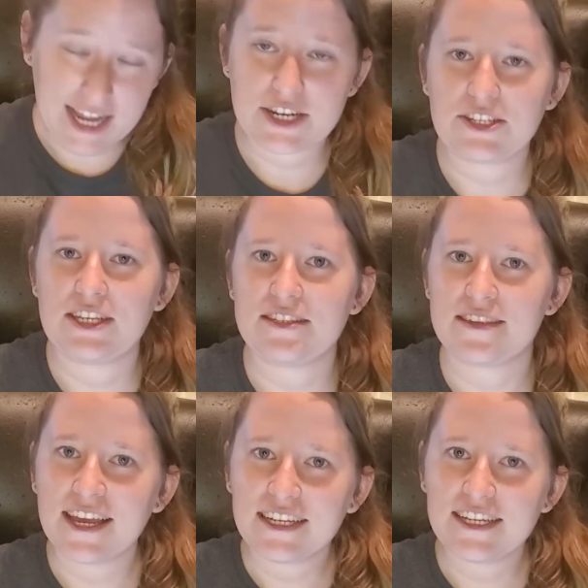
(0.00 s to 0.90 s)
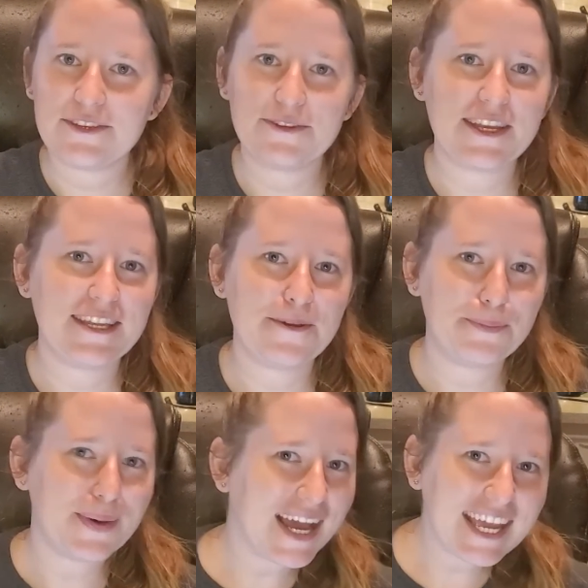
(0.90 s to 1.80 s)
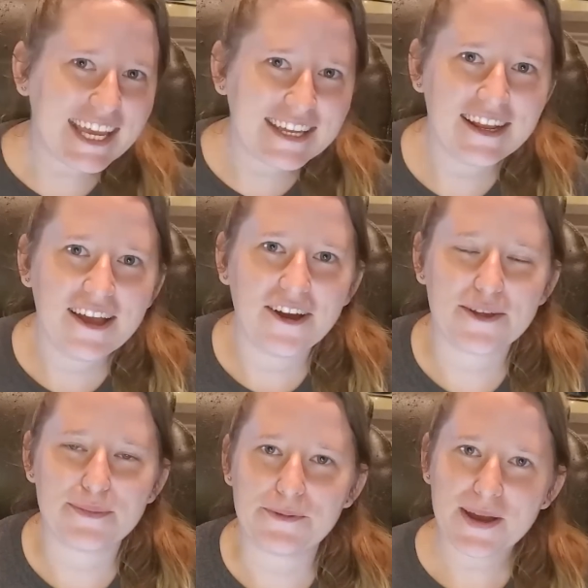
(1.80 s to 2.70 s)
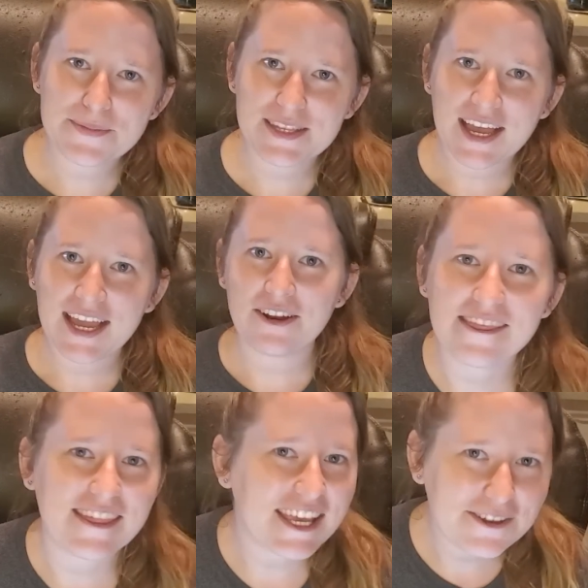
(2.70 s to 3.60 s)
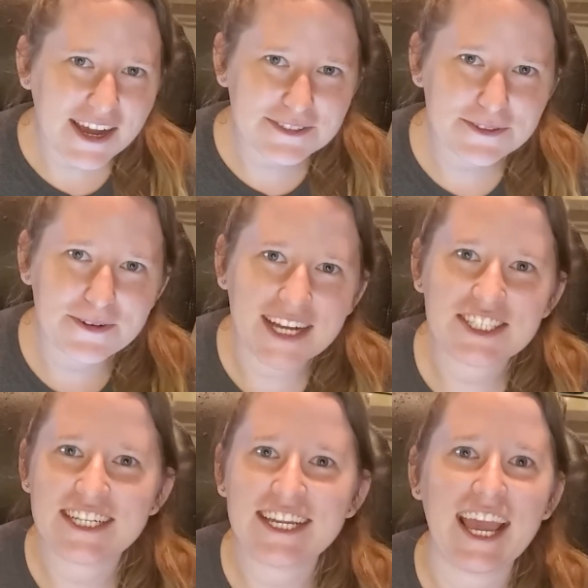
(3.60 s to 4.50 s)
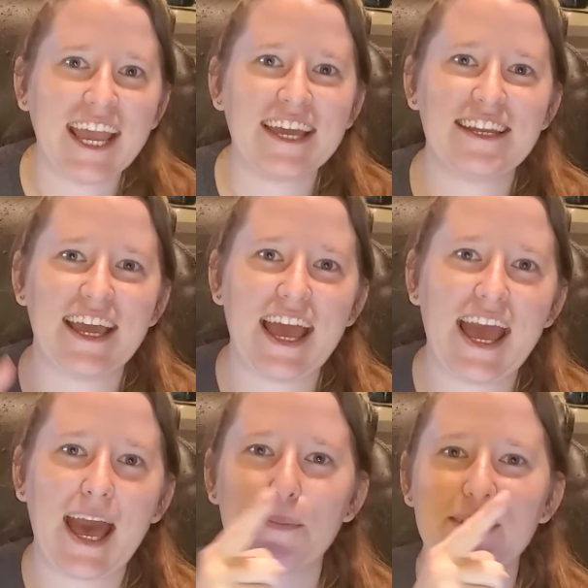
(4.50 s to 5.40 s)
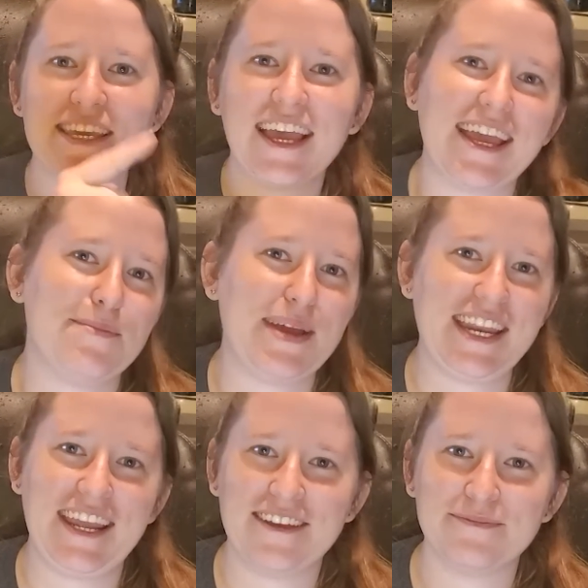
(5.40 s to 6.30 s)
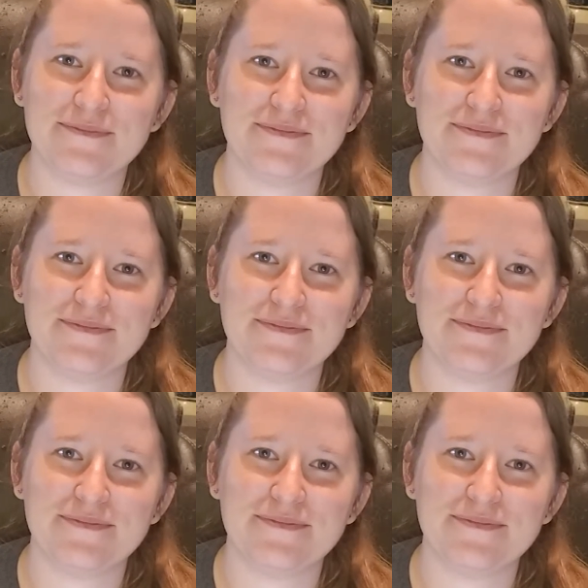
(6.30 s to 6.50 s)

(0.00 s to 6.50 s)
I actually designed it. You can buy it on my website. Thank you guys for watching, and happy animating.